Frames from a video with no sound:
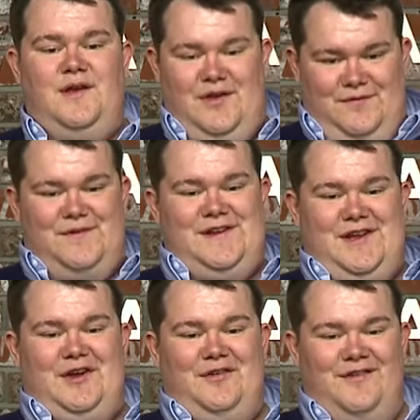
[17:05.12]
Good for
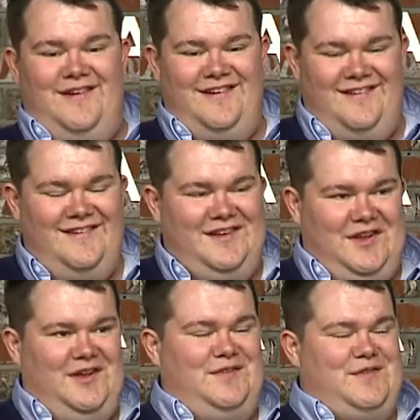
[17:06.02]
you.
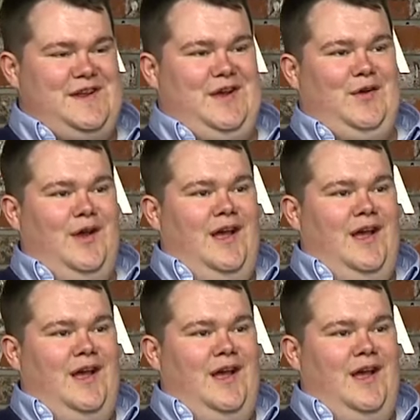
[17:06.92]
Good for you.